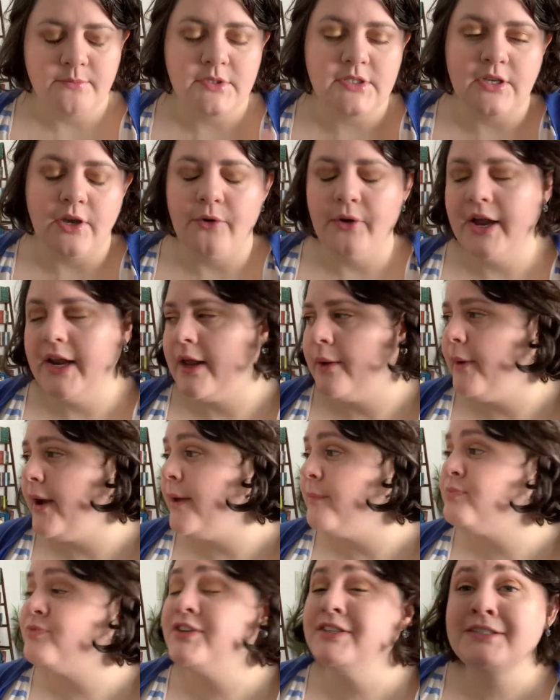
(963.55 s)
So
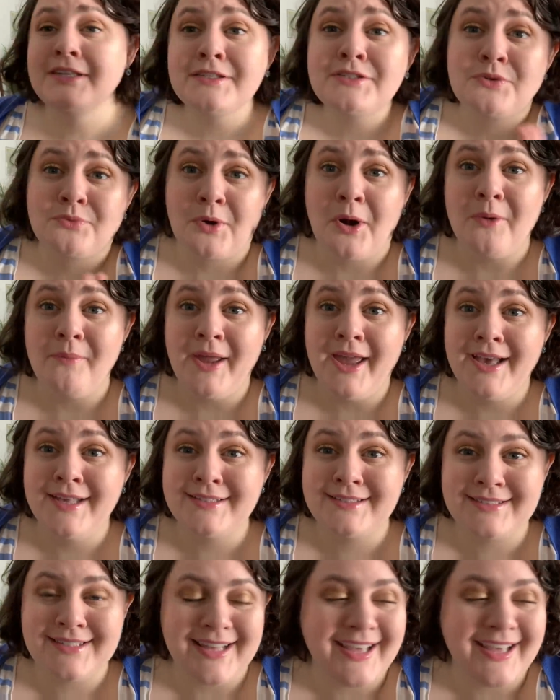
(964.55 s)
anyway, this is a romance.